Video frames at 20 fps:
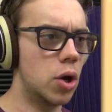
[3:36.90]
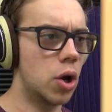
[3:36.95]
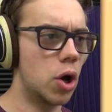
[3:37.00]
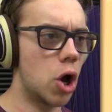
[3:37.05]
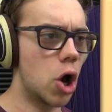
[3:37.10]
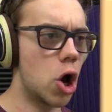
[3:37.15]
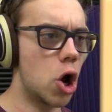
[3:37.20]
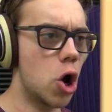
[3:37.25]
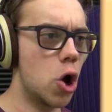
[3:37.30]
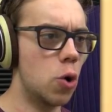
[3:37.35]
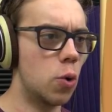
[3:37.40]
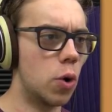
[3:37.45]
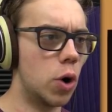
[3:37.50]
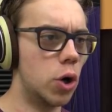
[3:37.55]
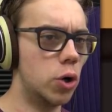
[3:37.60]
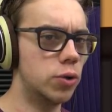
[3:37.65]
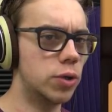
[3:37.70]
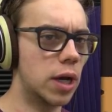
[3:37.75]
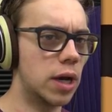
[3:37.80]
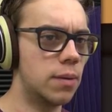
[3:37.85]
Oh,
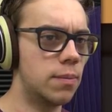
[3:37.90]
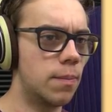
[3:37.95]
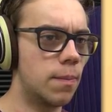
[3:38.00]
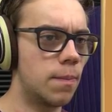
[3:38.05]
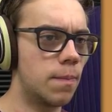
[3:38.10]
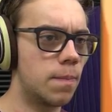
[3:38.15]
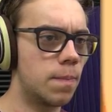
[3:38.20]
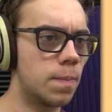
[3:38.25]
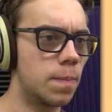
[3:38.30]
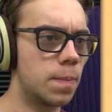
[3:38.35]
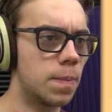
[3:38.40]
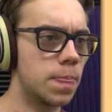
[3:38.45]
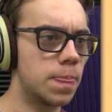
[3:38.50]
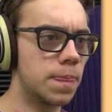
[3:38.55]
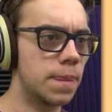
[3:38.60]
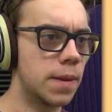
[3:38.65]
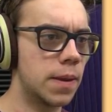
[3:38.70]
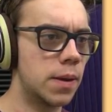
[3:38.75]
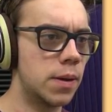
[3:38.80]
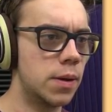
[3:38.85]
hold up.
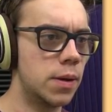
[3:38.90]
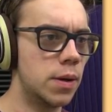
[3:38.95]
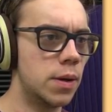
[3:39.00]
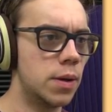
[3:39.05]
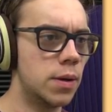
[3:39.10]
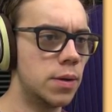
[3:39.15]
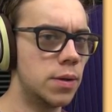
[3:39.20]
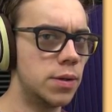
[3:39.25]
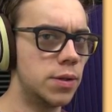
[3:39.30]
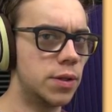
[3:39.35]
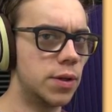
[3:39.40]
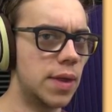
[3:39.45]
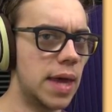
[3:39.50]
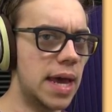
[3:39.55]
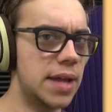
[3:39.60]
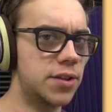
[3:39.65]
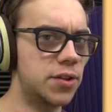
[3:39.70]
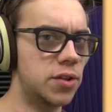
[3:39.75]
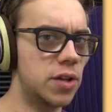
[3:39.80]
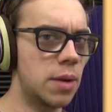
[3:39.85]
So
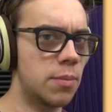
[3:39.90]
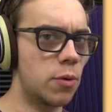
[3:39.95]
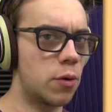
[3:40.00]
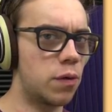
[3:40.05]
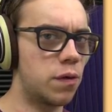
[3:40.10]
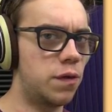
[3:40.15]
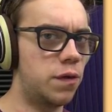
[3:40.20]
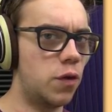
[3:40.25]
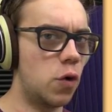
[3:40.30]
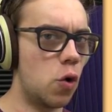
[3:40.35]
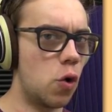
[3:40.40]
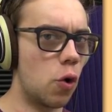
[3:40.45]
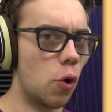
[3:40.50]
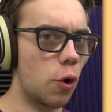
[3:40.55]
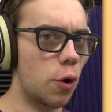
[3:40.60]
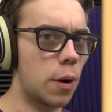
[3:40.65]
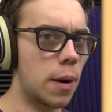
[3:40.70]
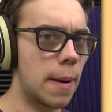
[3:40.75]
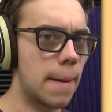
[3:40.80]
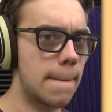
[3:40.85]
that's number
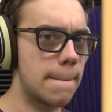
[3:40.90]
4.